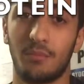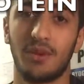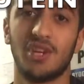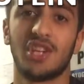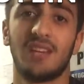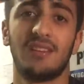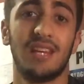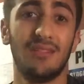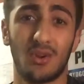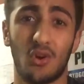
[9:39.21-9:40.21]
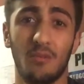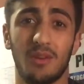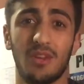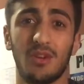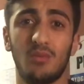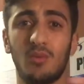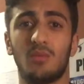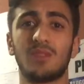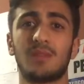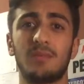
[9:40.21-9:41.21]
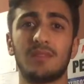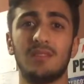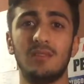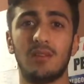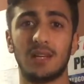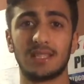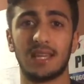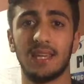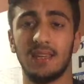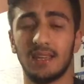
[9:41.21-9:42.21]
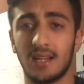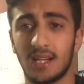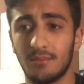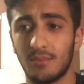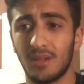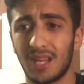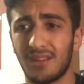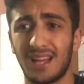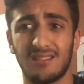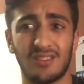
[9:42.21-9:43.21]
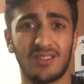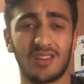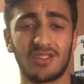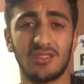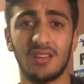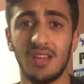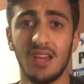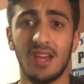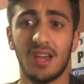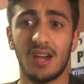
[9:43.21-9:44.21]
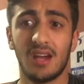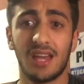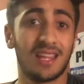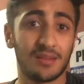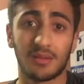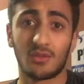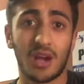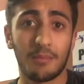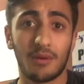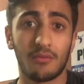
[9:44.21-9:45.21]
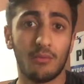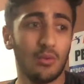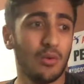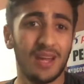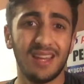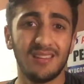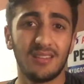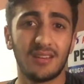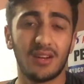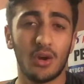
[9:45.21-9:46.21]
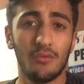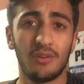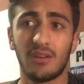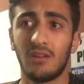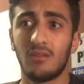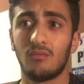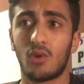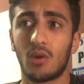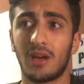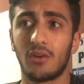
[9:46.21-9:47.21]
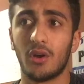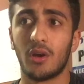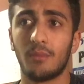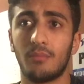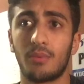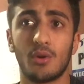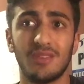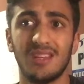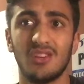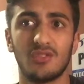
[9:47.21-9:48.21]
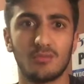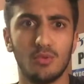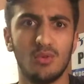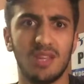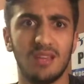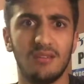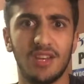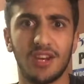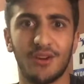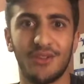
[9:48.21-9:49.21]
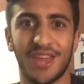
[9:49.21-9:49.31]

appreciate it. Leave a comment, you know, what, what supplements do you guys take? Um, we can have an active discussion. Uh, hit that subscribe button for more, and uh, hopefully I can roll out a protein smoothie video